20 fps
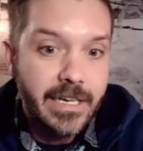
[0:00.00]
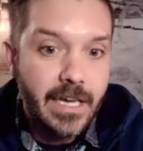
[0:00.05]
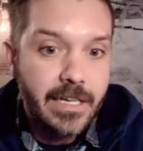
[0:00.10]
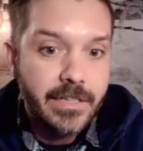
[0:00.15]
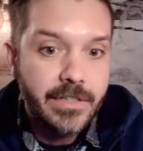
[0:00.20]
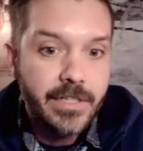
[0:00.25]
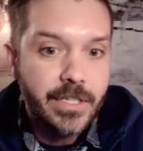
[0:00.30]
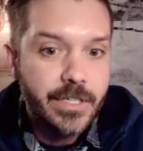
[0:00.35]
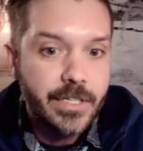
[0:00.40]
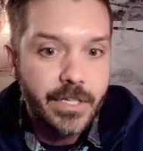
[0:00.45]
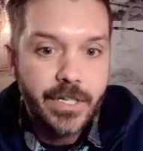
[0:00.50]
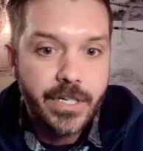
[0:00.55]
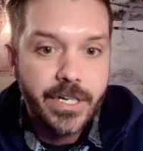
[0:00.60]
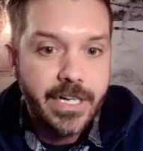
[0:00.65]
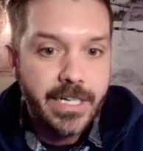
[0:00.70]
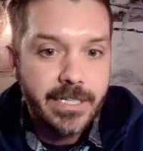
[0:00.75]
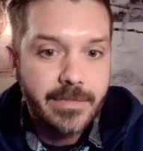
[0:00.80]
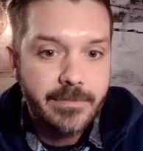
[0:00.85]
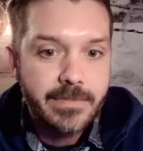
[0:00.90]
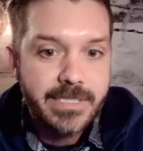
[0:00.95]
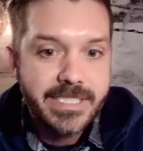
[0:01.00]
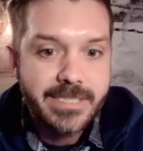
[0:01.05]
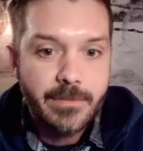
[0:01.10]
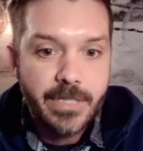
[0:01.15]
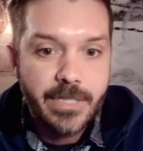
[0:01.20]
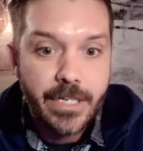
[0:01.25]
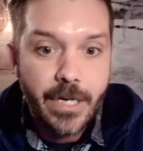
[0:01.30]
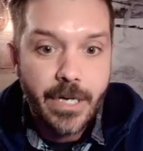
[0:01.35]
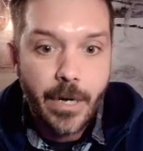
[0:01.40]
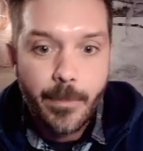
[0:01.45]
undercurrent,
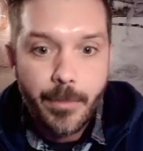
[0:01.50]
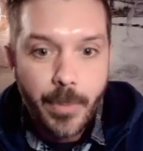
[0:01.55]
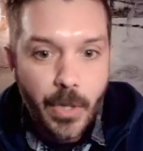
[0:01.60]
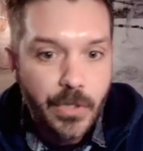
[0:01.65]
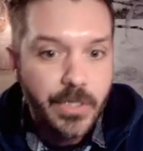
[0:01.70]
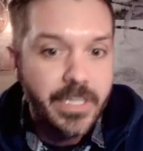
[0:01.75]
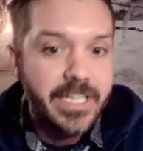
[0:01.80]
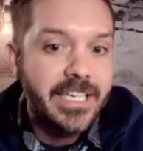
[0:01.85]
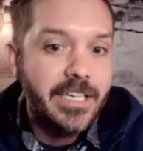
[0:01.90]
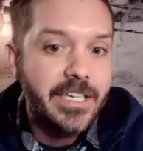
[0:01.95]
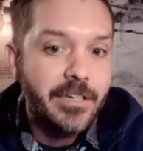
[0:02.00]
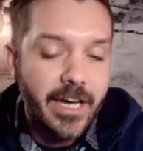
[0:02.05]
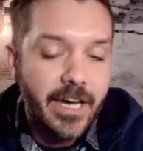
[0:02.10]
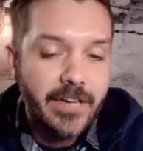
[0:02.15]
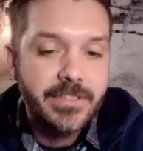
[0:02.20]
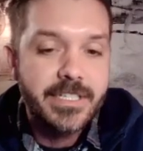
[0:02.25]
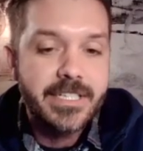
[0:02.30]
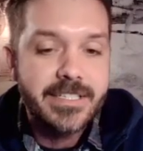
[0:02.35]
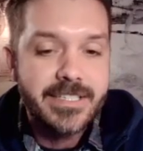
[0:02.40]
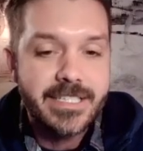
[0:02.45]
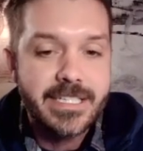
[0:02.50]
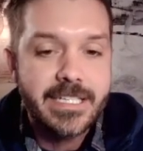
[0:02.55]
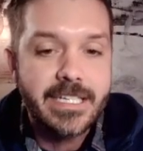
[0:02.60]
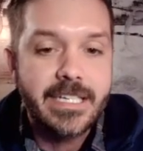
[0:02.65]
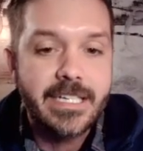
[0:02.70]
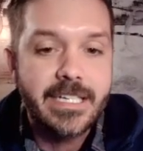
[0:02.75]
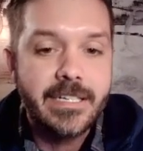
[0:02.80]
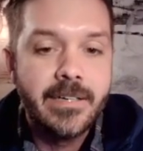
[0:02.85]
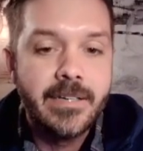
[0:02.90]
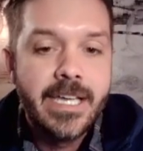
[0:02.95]
pulling you out to
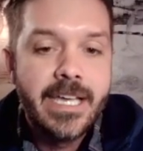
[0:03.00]
sea.